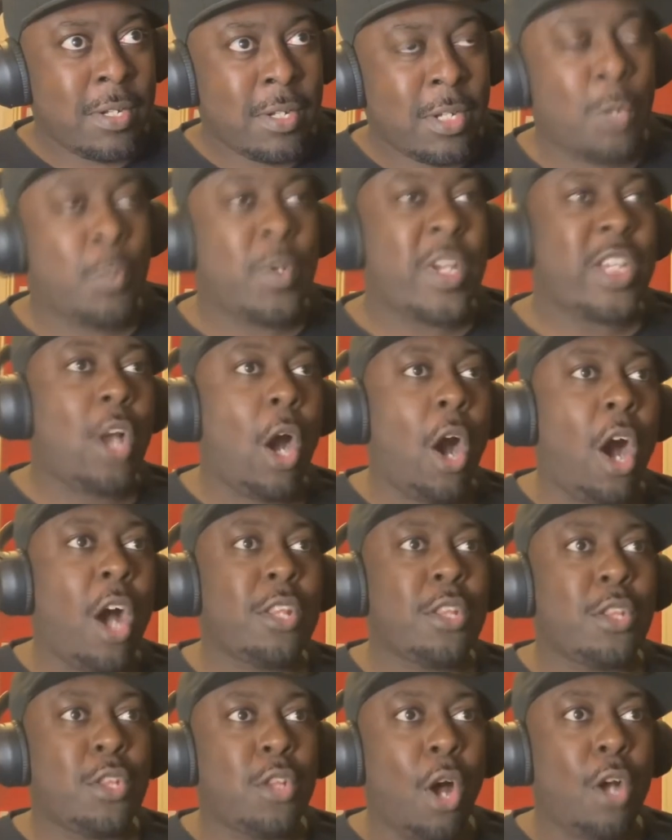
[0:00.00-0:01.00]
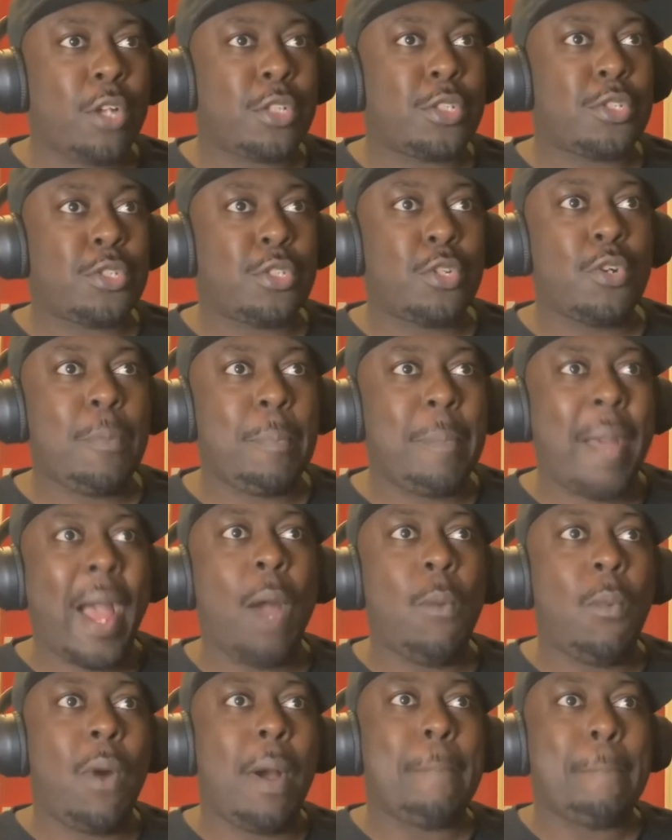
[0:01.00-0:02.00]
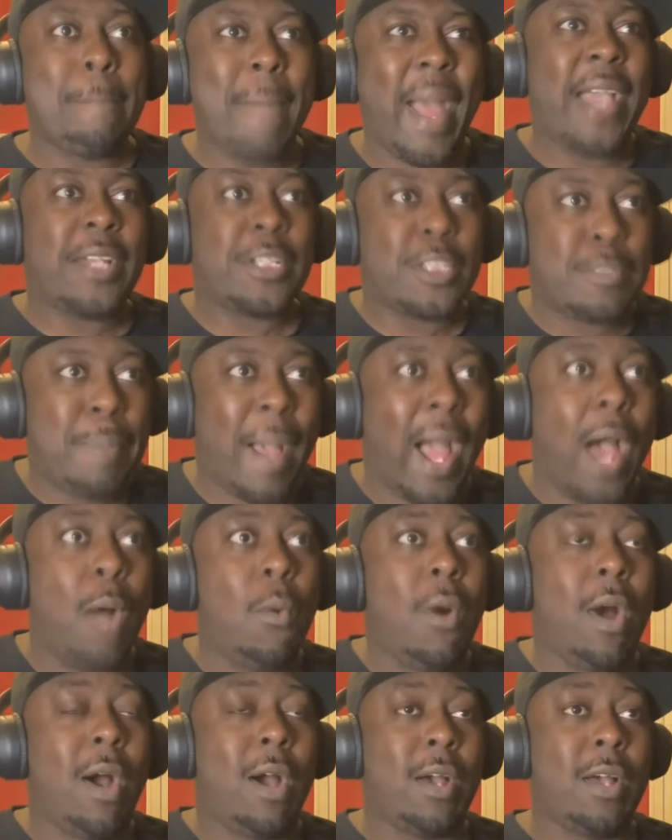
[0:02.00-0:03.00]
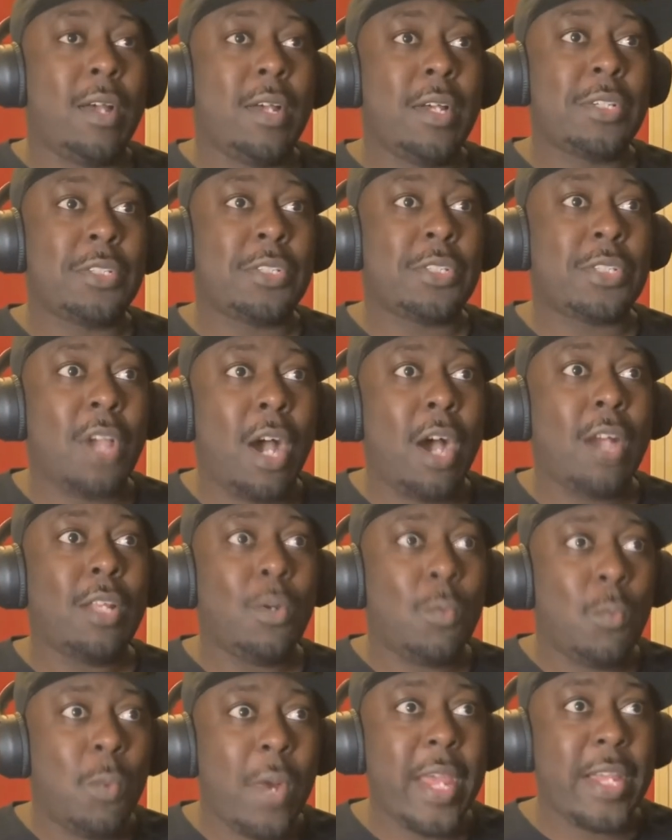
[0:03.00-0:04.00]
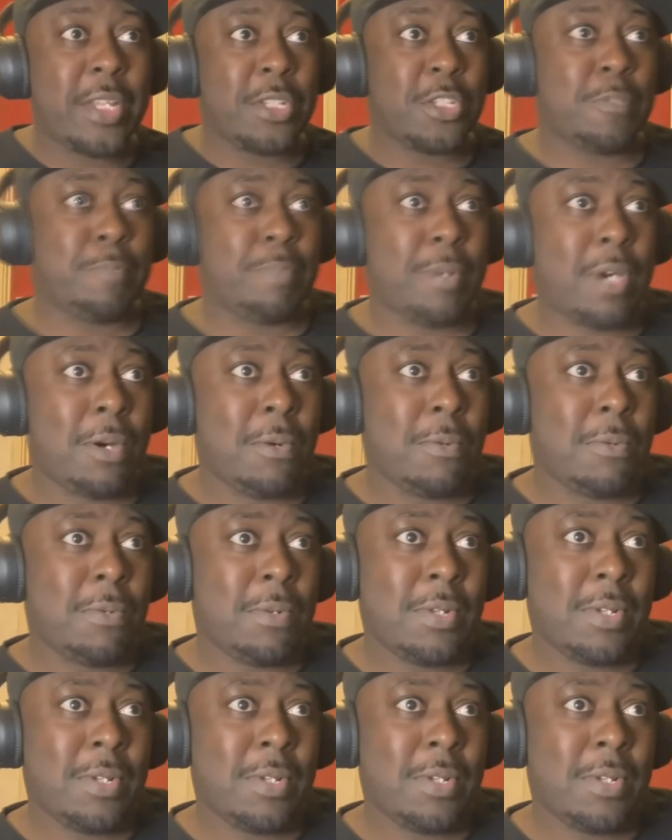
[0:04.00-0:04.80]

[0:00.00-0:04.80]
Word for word: Cause we got unlocked true power, max power, Scarlet Witch, bro.